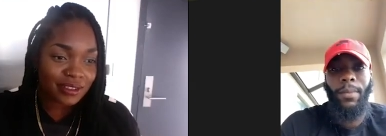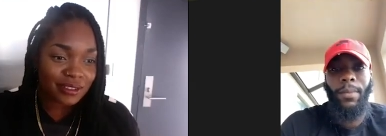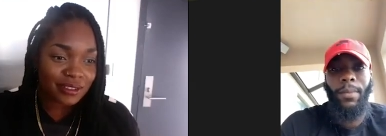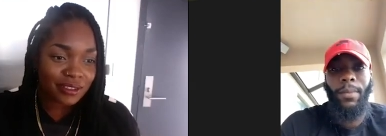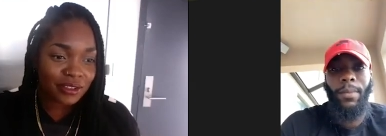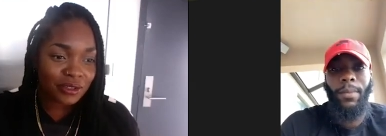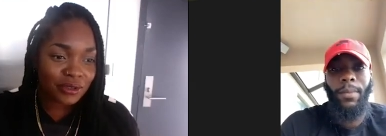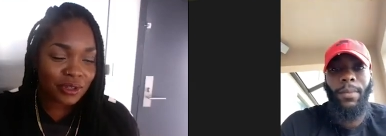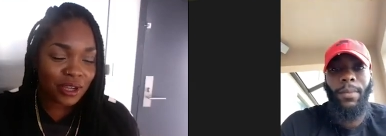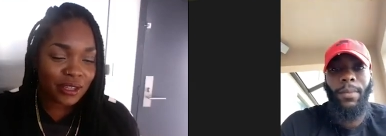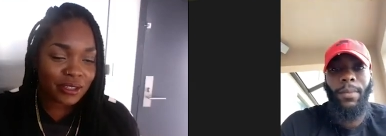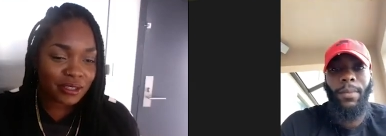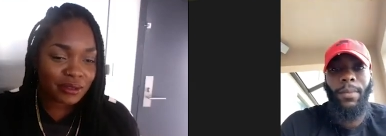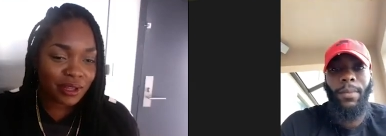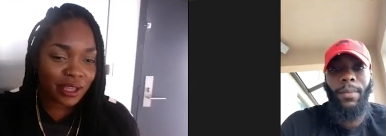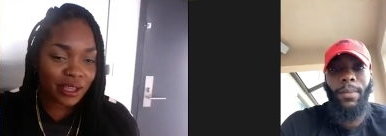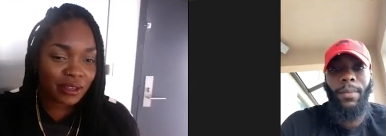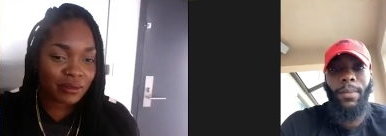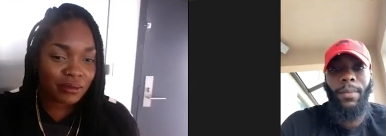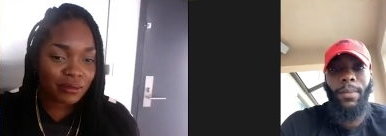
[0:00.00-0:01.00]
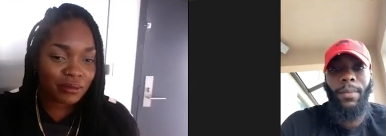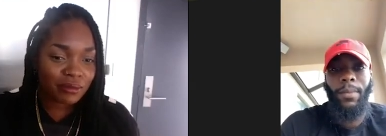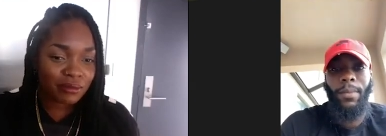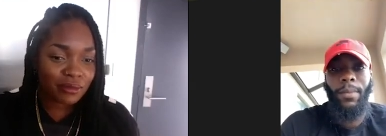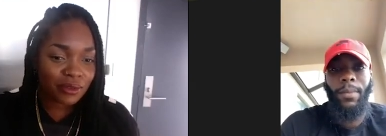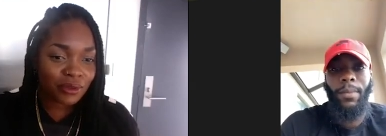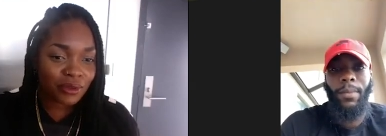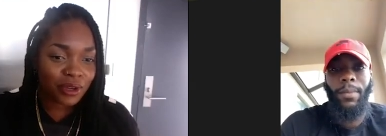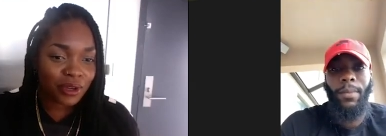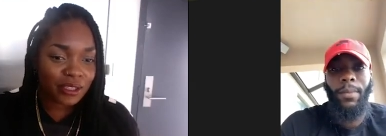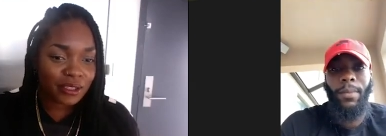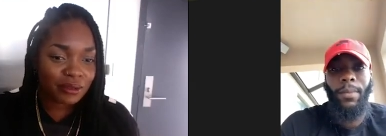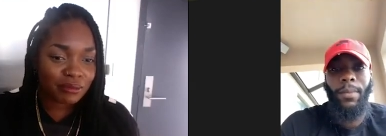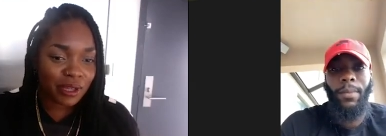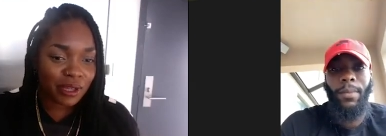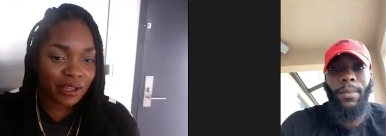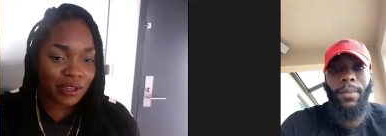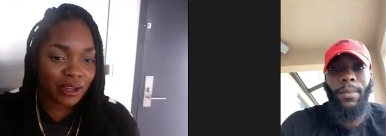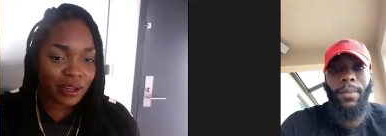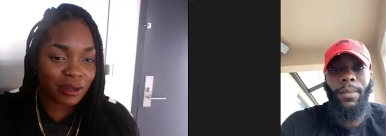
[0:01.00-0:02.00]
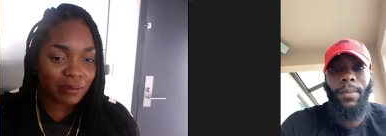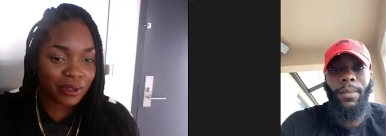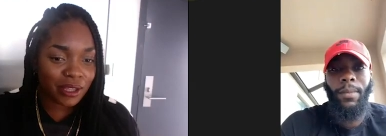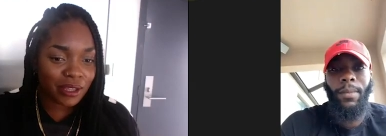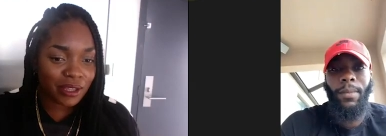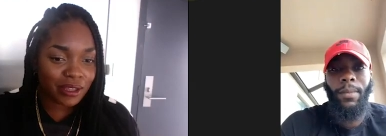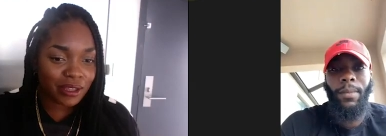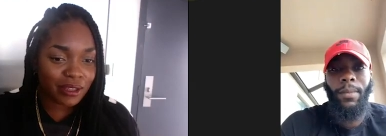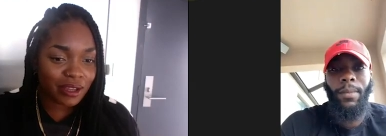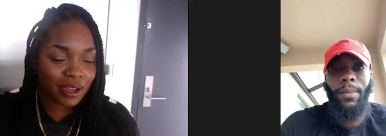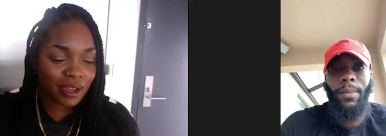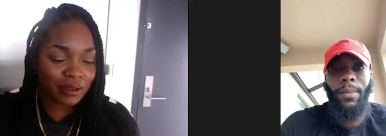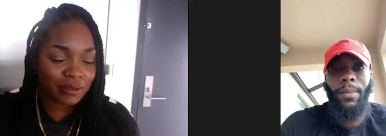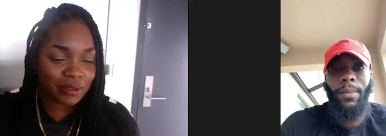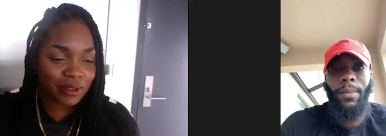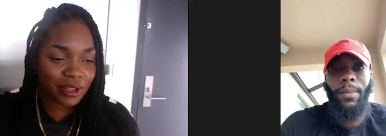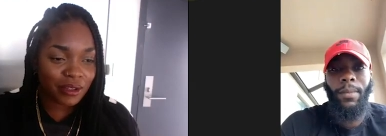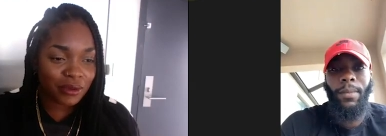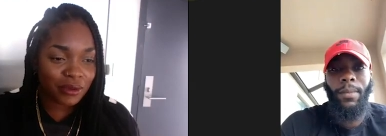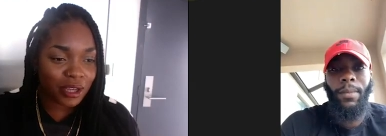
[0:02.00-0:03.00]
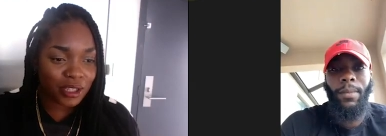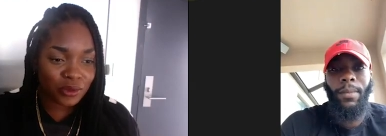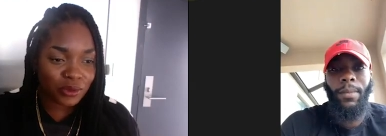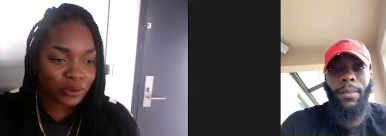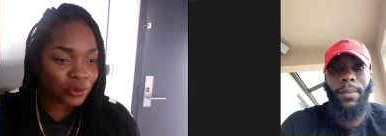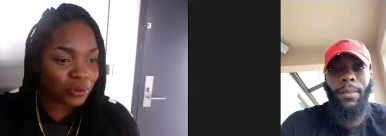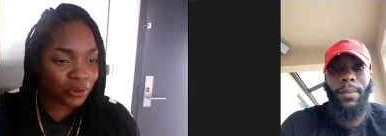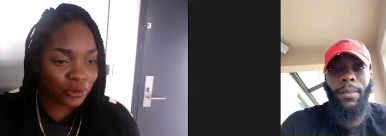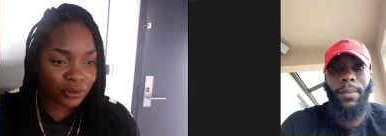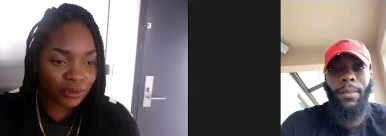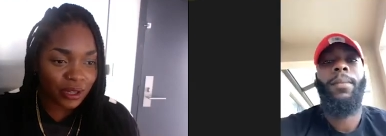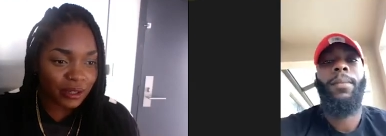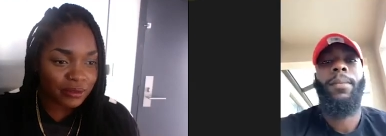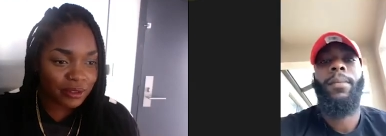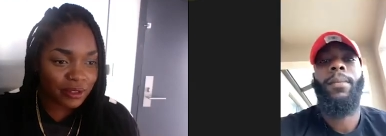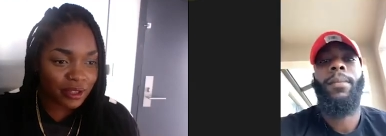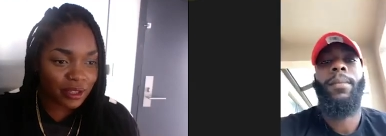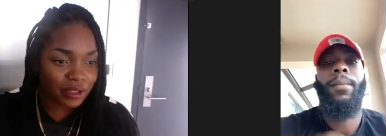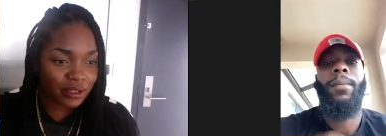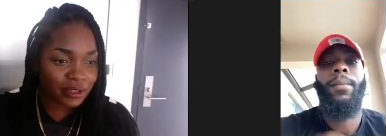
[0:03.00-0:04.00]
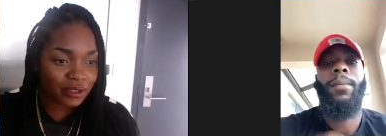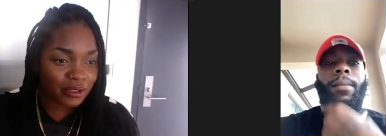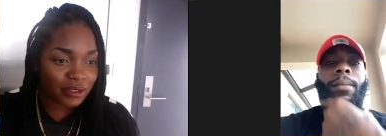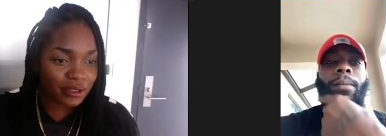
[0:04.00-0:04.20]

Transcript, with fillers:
Speaker 1: Did you guys like you guys made up like after that? You guys were cool after that.